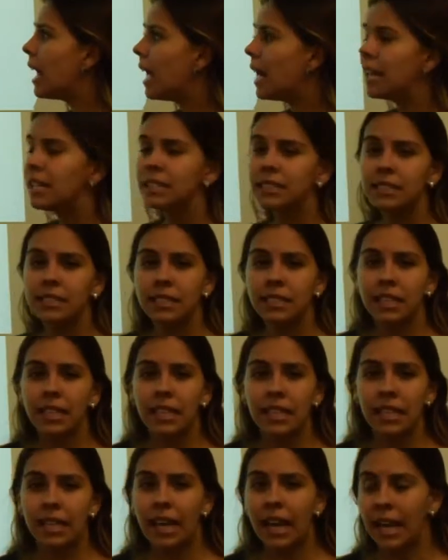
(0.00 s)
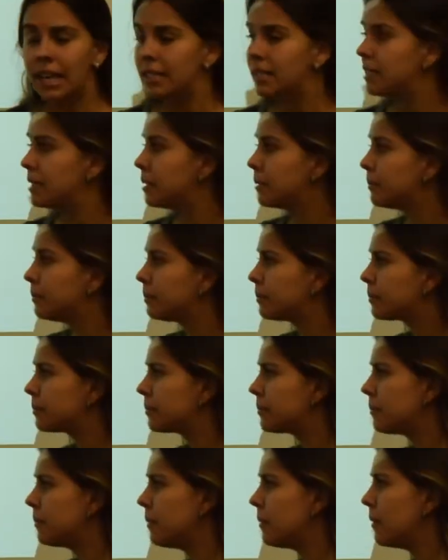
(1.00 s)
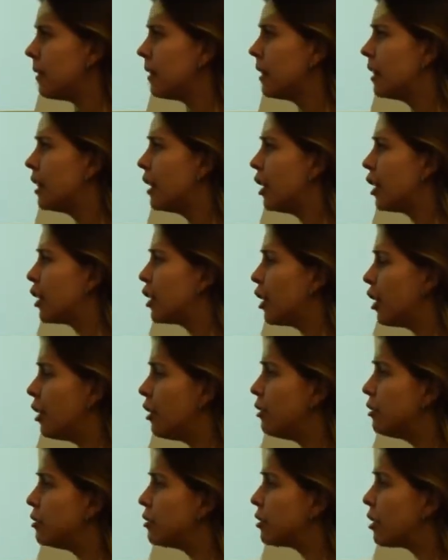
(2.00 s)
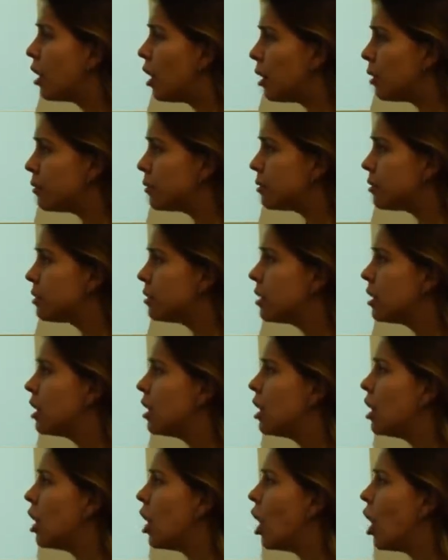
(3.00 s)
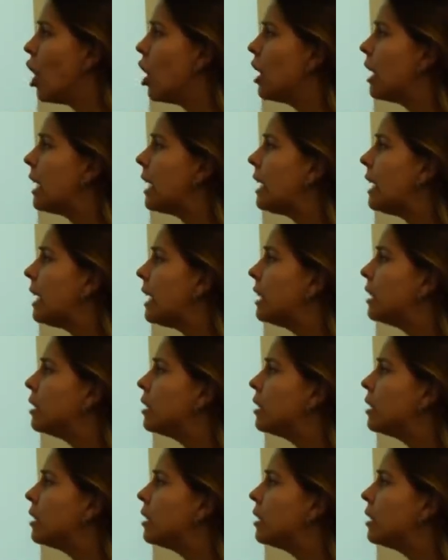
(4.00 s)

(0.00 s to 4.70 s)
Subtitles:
end in s. The girls' coats are in